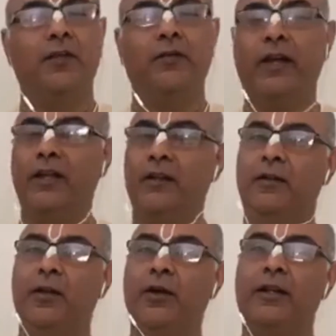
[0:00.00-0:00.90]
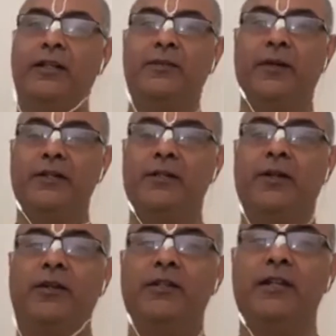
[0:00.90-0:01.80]
while Lord
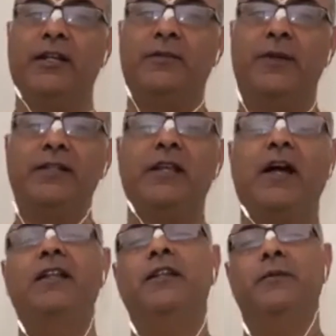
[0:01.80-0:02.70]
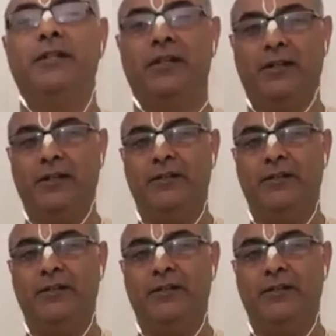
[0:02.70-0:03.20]
Krishna expands unlimitedly.